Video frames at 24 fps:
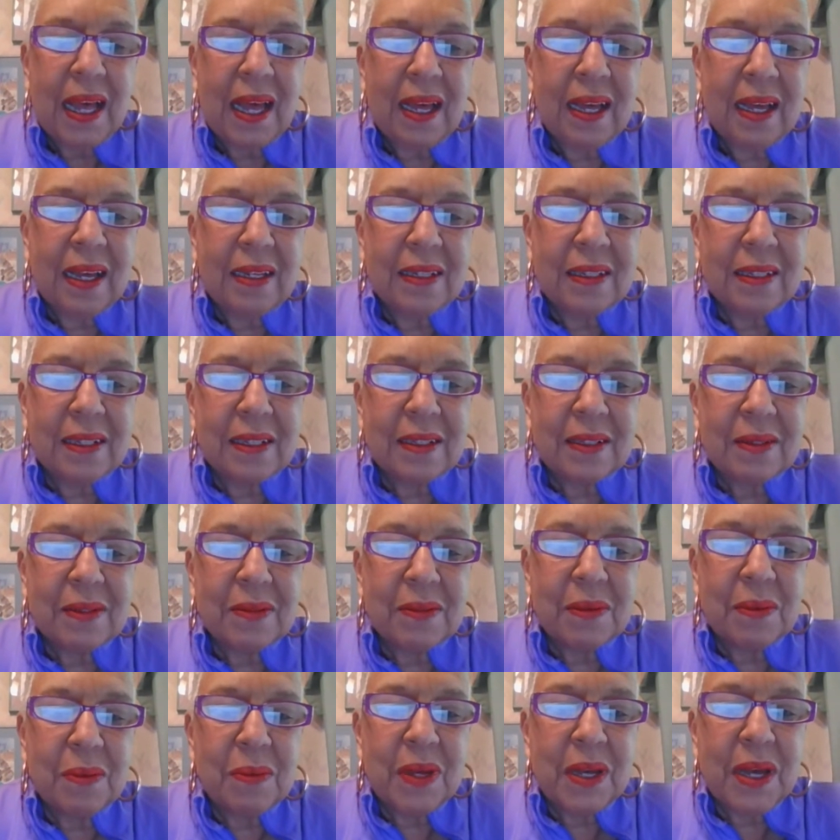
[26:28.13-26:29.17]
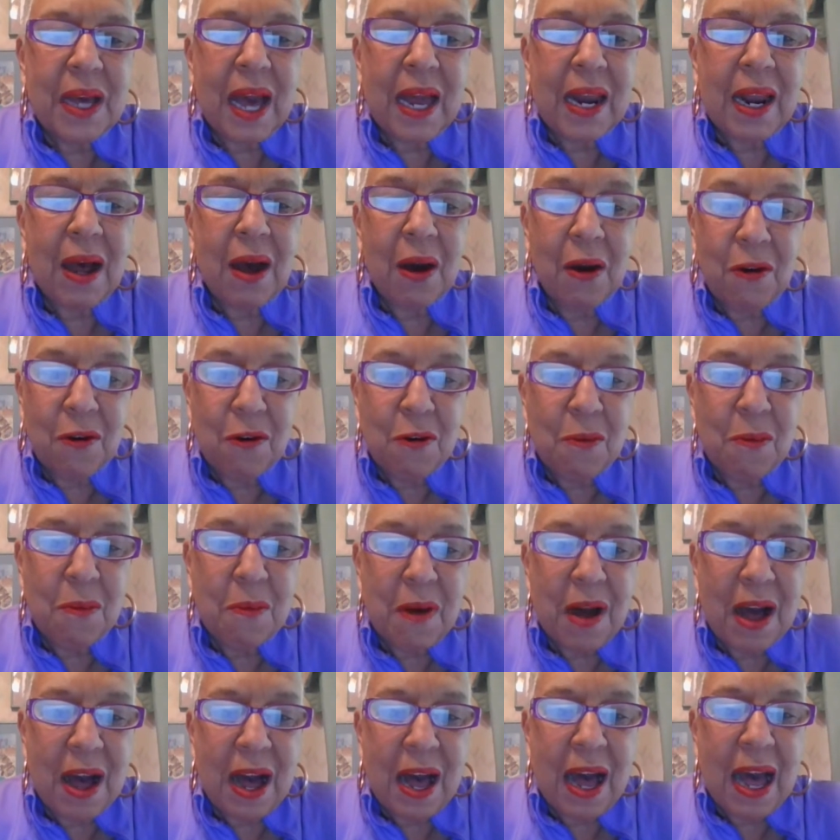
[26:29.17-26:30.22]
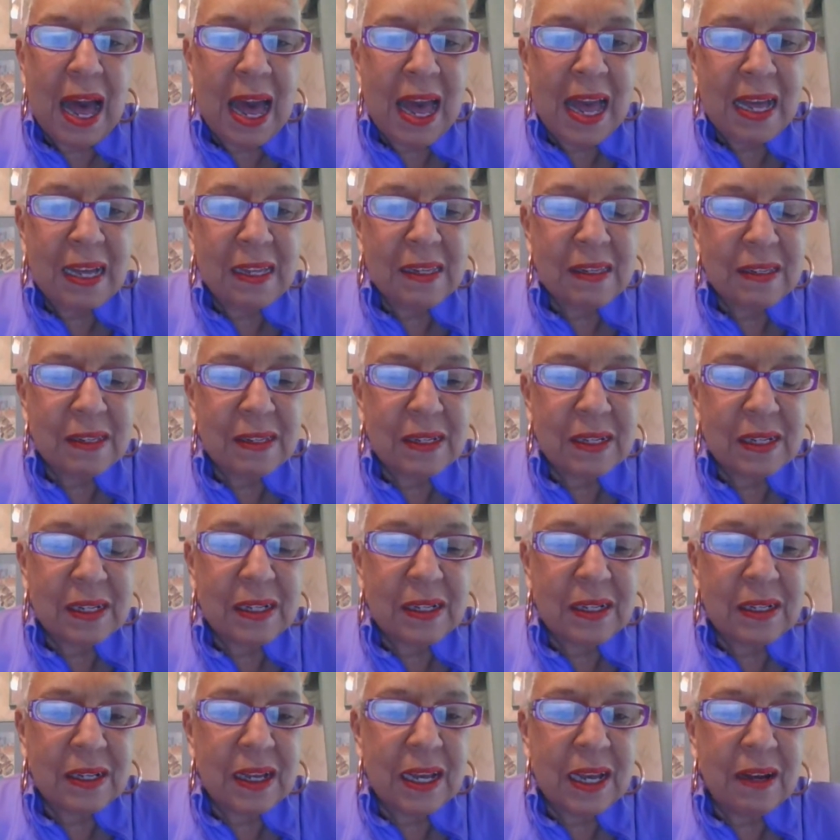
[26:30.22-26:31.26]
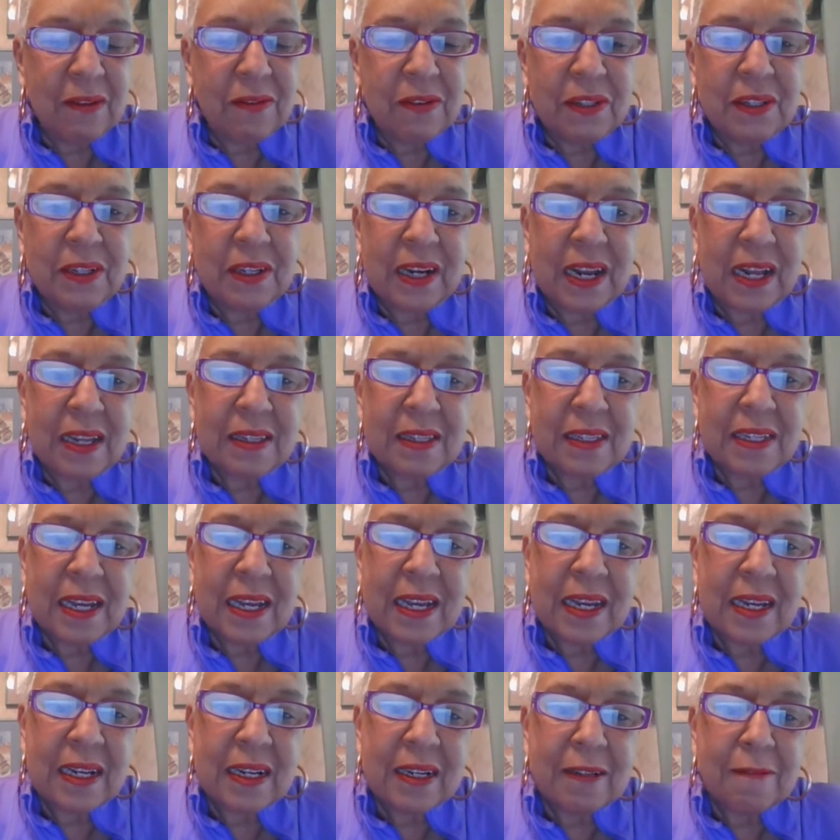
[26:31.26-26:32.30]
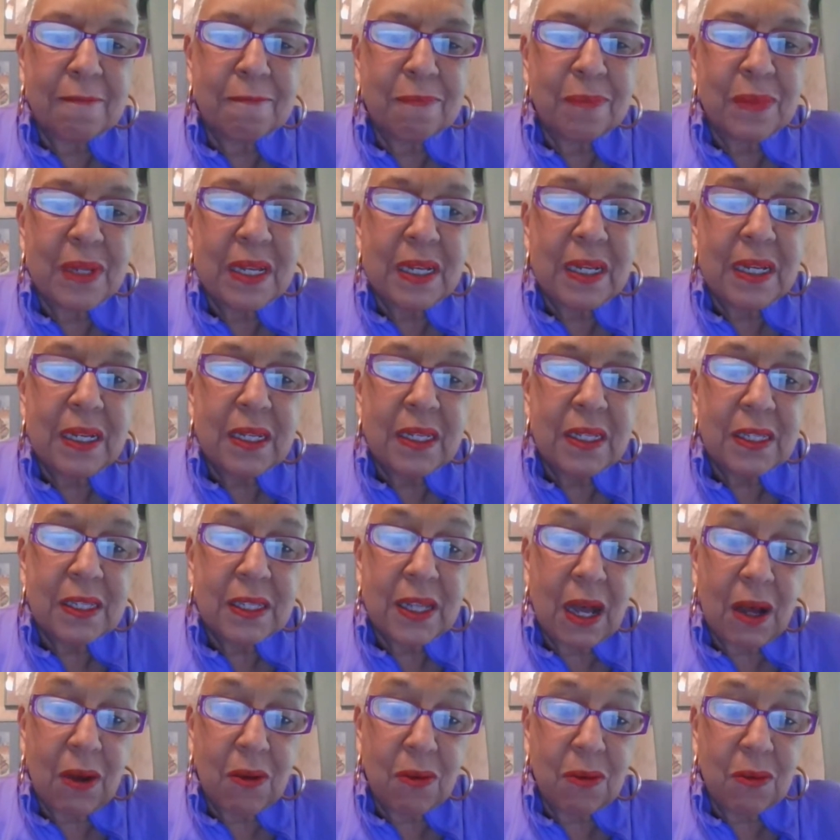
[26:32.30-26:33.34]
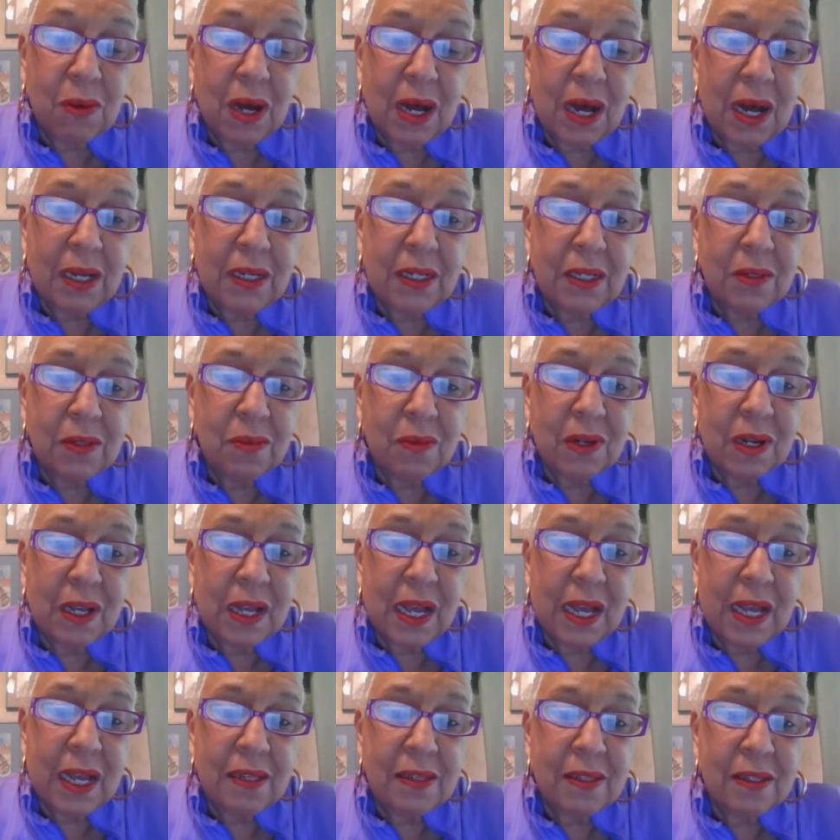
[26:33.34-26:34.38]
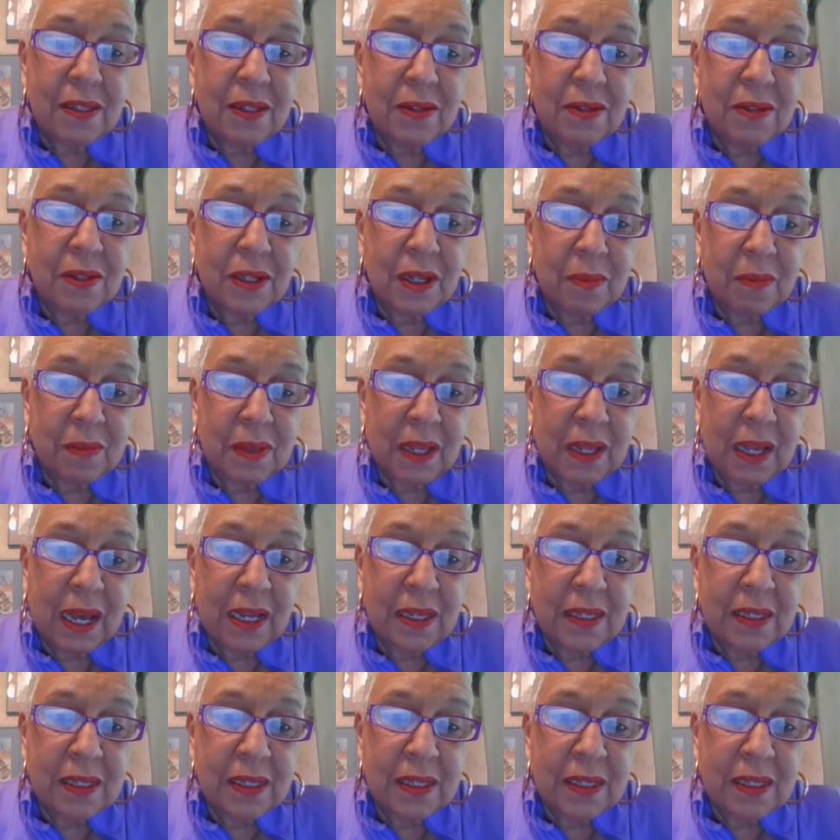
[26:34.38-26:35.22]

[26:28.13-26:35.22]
And uh, when we got home, I asked uh, Everton, I said, um, so I just want to ask you something.